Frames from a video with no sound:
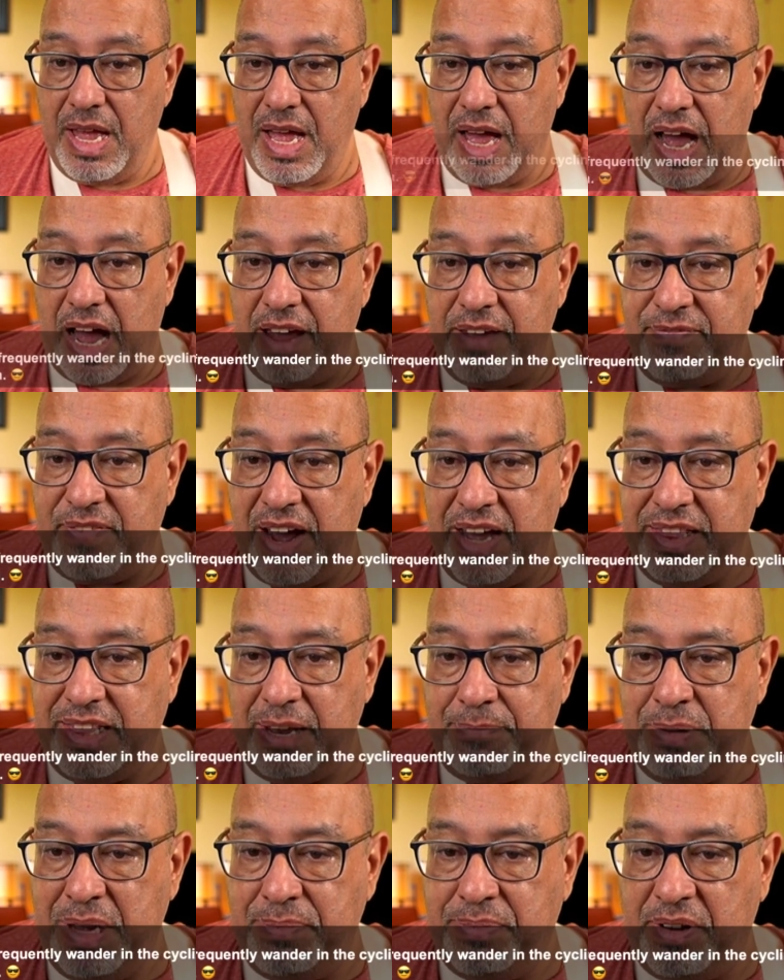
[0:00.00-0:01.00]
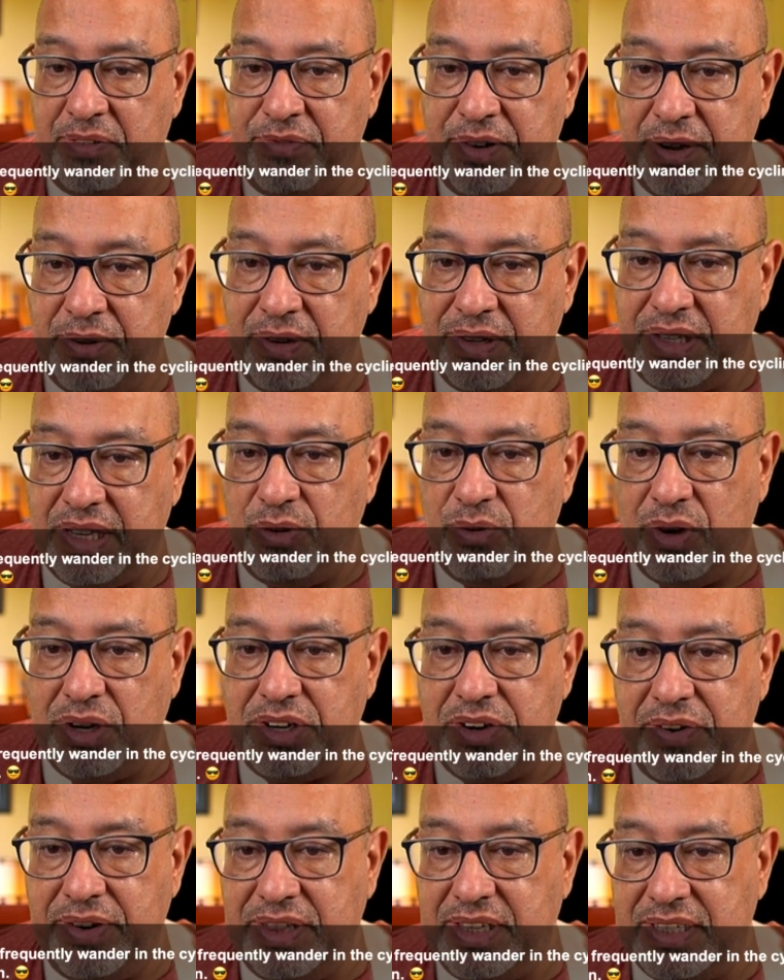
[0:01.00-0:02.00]
I find that people frequently
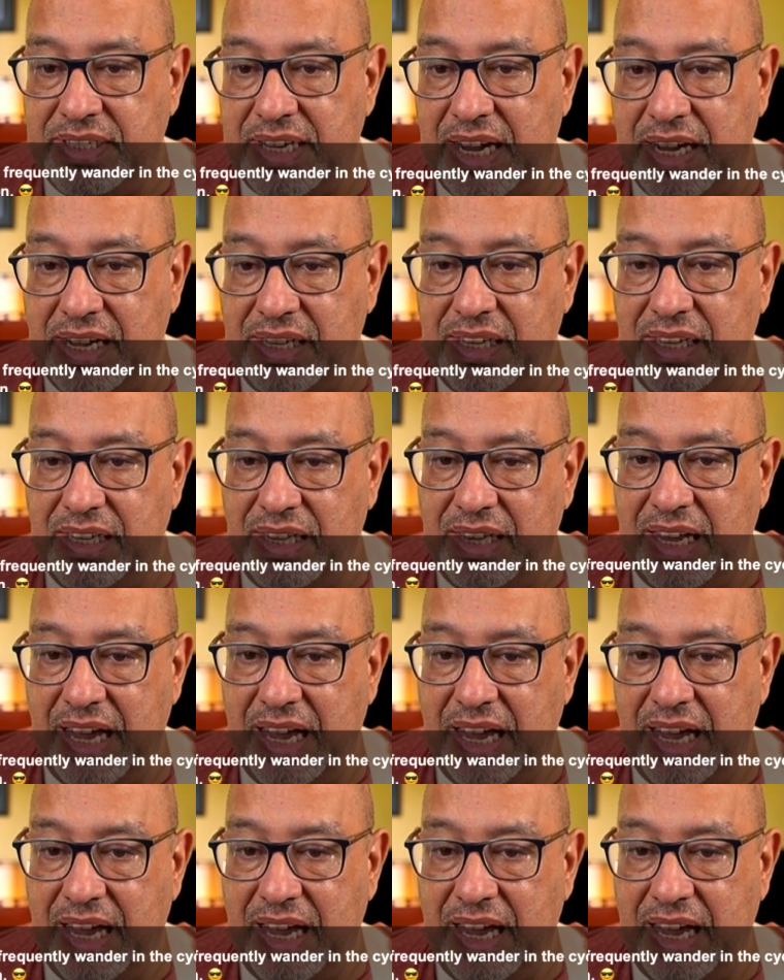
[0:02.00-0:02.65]
wander in the cycling